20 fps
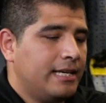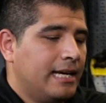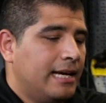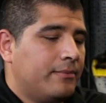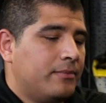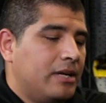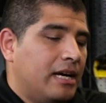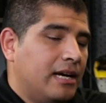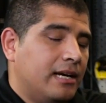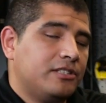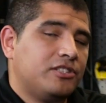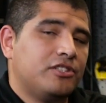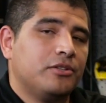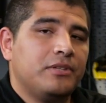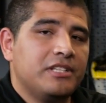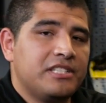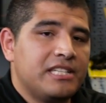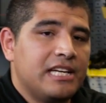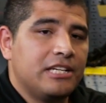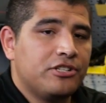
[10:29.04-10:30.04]
Yeah, so
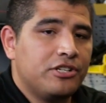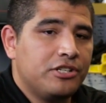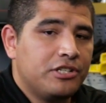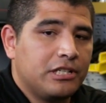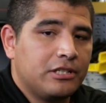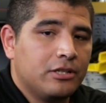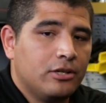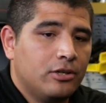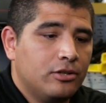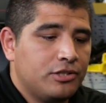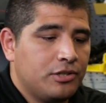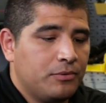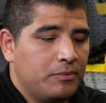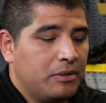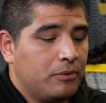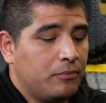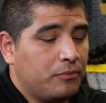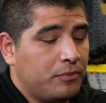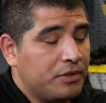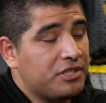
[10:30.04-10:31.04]
this actually technology
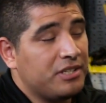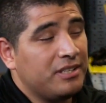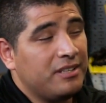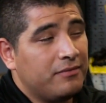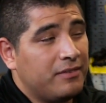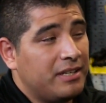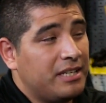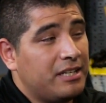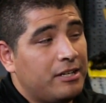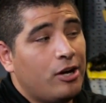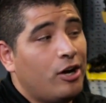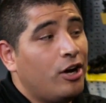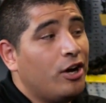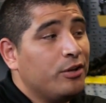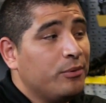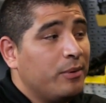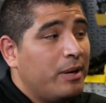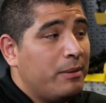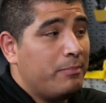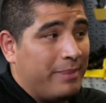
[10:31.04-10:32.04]
we originally invented
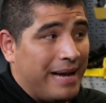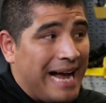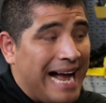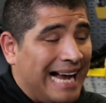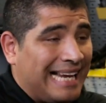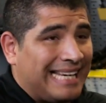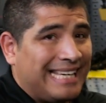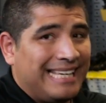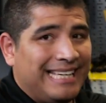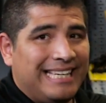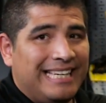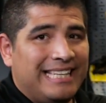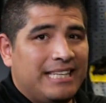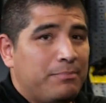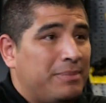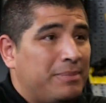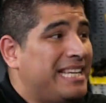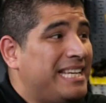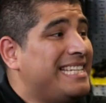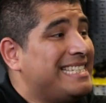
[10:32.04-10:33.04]
all the way back in
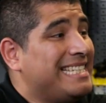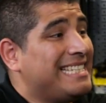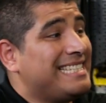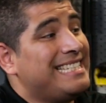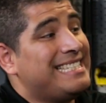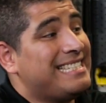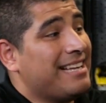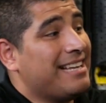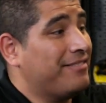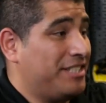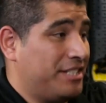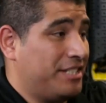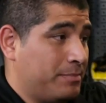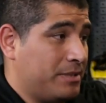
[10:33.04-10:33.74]
the P67